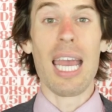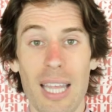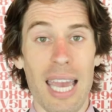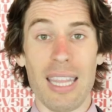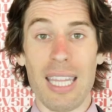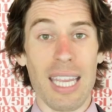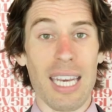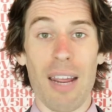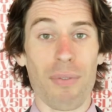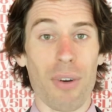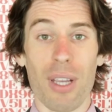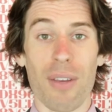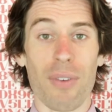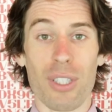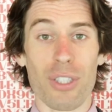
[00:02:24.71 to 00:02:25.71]
And they never
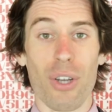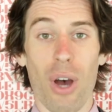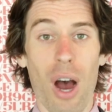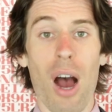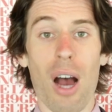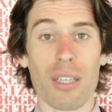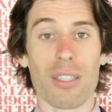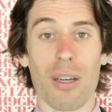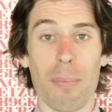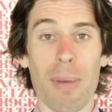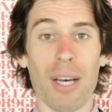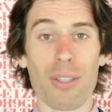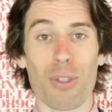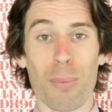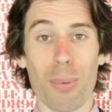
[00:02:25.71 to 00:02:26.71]
even talked
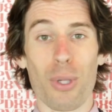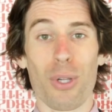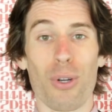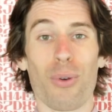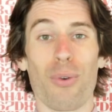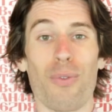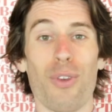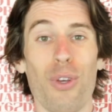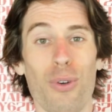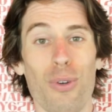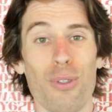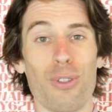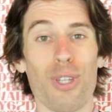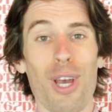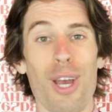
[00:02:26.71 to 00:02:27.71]
about their political
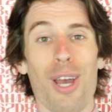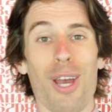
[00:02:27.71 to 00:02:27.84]
views.